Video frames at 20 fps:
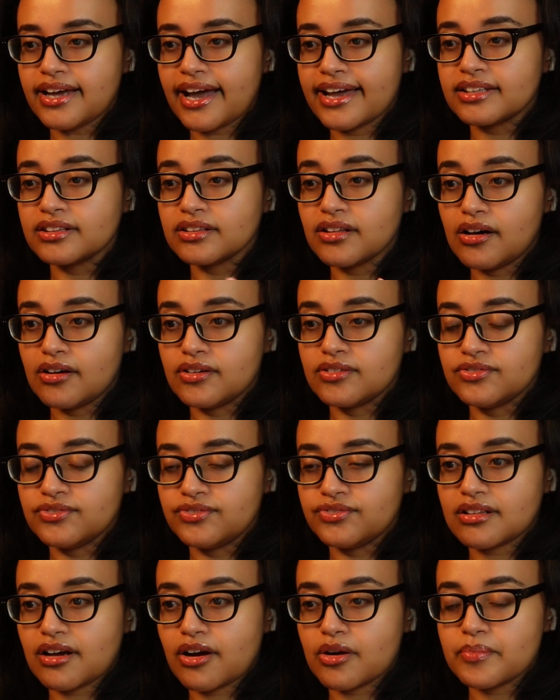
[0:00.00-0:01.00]
I
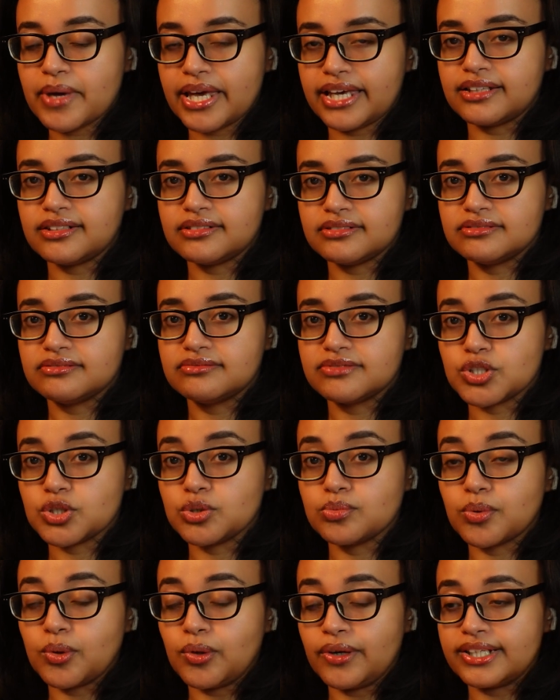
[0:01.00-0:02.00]
love our main
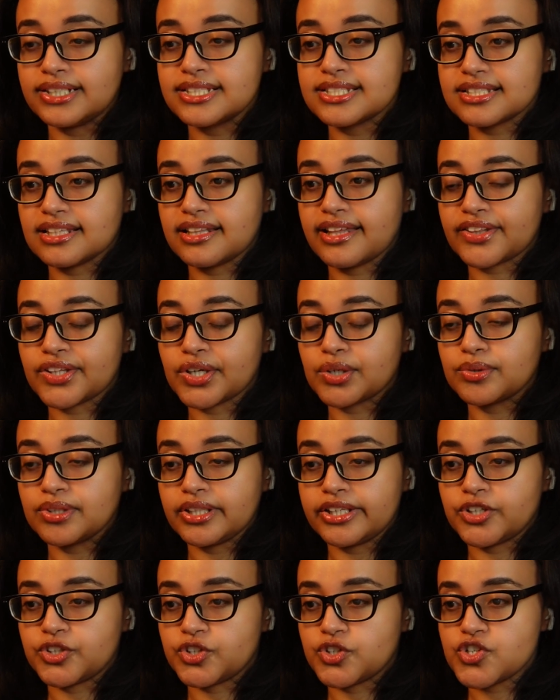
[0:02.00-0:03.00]
two boys and like their
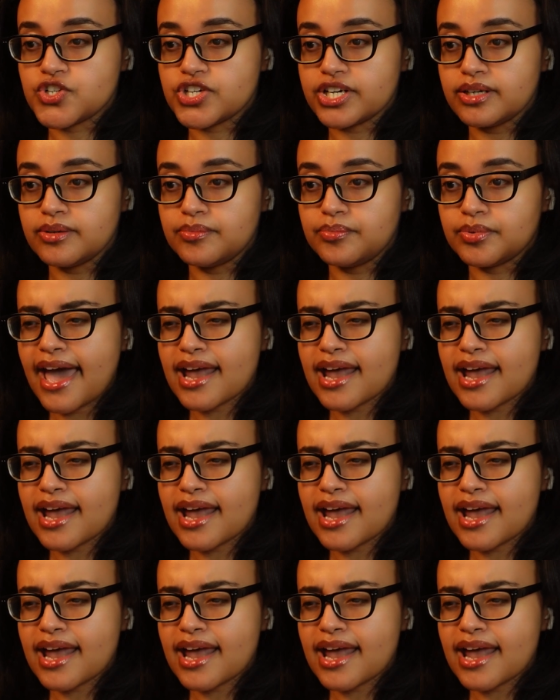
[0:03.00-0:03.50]
relationship.